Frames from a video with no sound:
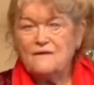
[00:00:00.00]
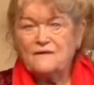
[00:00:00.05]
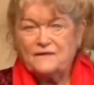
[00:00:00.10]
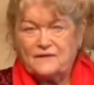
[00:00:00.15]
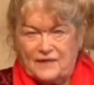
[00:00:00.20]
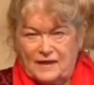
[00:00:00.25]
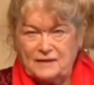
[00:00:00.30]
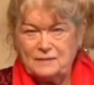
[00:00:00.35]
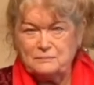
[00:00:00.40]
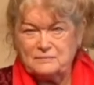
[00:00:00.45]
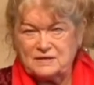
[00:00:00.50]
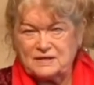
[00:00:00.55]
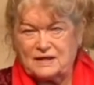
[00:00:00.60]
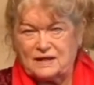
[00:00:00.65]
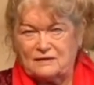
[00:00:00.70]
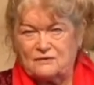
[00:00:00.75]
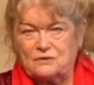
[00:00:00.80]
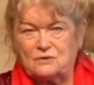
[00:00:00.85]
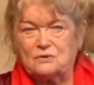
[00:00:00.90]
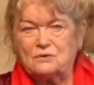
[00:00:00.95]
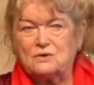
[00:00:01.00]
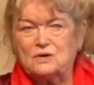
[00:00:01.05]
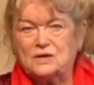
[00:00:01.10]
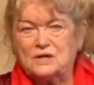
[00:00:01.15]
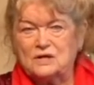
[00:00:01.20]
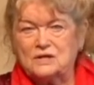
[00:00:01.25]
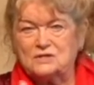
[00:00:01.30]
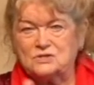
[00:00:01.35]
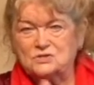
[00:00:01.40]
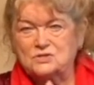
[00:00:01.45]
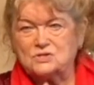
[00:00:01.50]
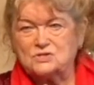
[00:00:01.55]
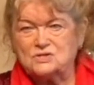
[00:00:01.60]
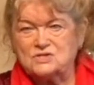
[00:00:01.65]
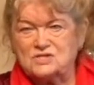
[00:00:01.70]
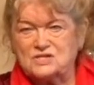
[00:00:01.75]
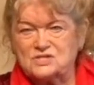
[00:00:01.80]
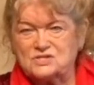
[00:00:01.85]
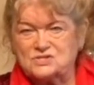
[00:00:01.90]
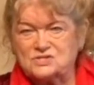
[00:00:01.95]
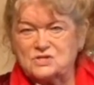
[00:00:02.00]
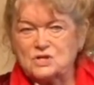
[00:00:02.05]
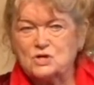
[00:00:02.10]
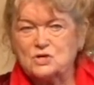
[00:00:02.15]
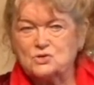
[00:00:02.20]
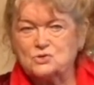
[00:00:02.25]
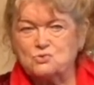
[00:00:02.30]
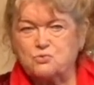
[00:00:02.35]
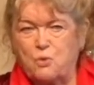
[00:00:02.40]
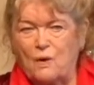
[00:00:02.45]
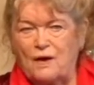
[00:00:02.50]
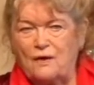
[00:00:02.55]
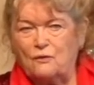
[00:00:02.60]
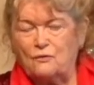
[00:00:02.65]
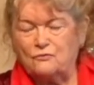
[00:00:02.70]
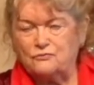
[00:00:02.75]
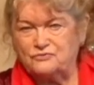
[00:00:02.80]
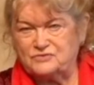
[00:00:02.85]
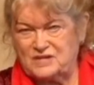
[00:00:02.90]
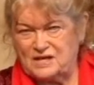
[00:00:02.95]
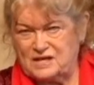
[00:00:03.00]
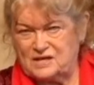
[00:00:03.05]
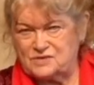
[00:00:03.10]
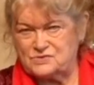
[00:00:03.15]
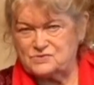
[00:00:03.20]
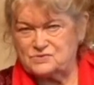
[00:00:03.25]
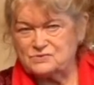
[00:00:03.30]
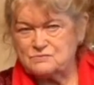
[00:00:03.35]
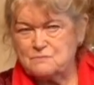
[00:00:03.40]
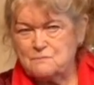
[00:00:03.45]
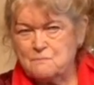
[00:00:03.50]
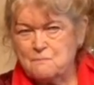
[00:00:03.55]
came together into this 12 days.